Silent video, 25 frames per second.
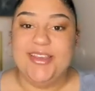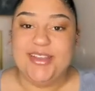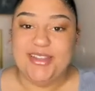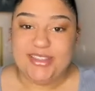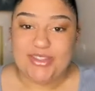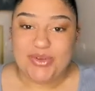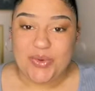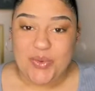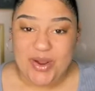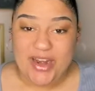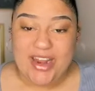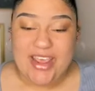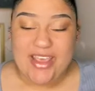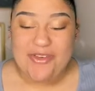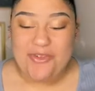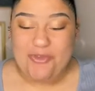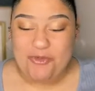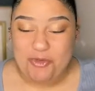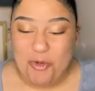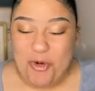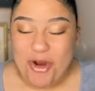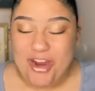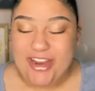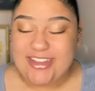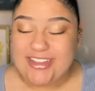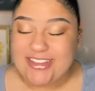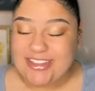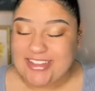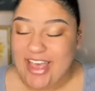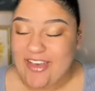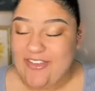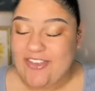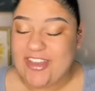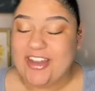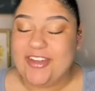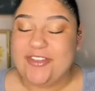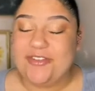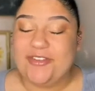
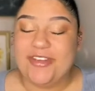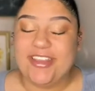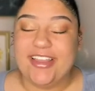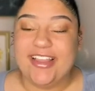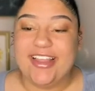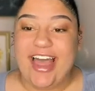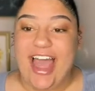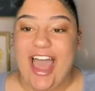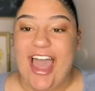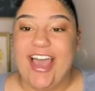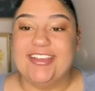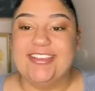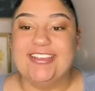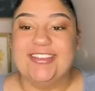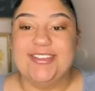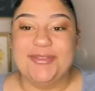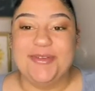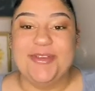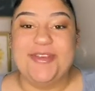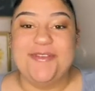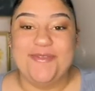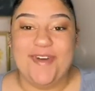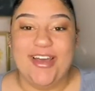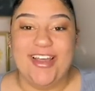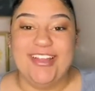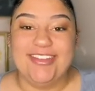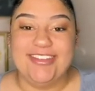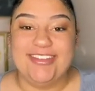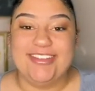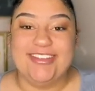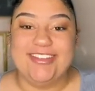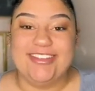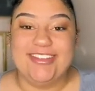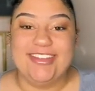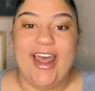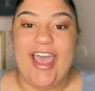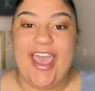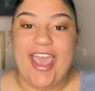24/7 for the last 3
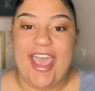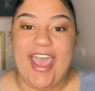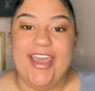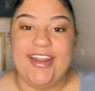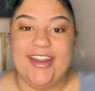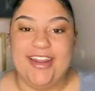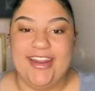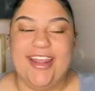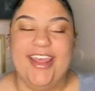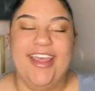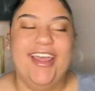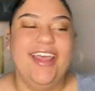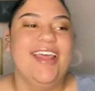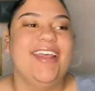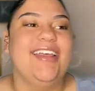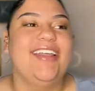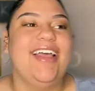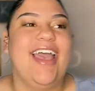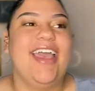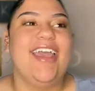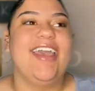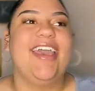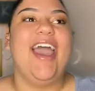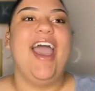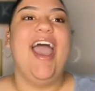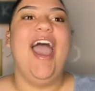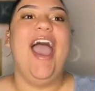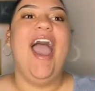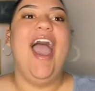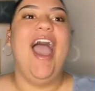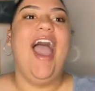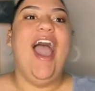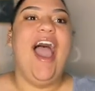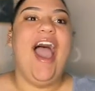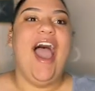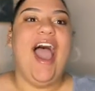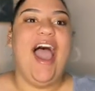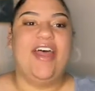months. I hated it. Like
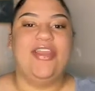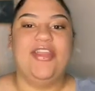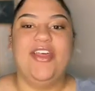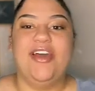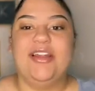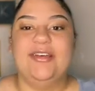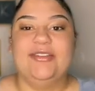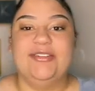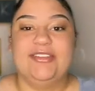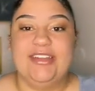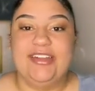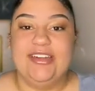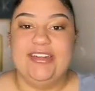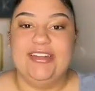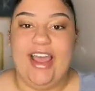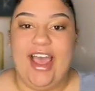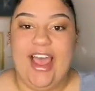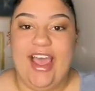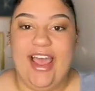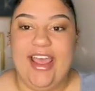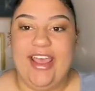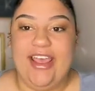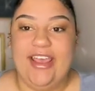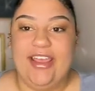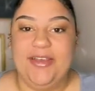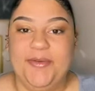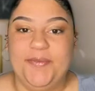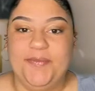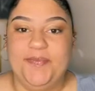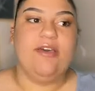I thought I was gonna die.